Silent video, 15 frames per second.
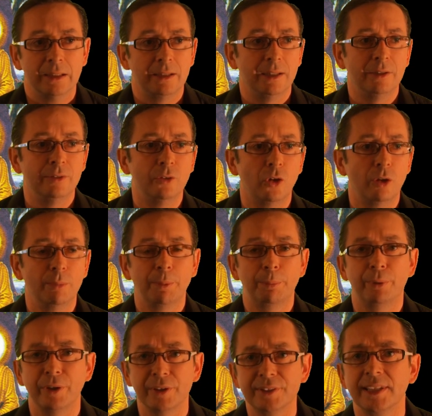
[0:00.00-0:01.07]
The normal
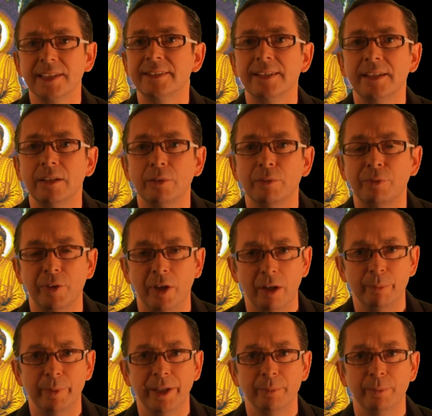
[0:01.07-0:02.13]
processing of
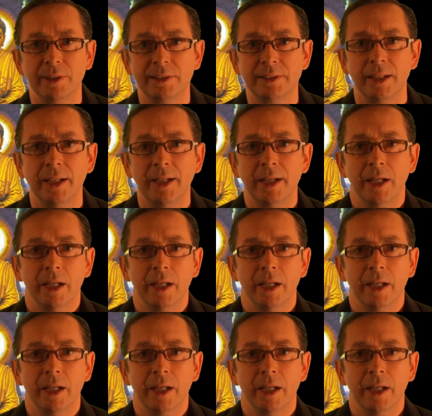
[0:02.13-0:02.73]
farm animals,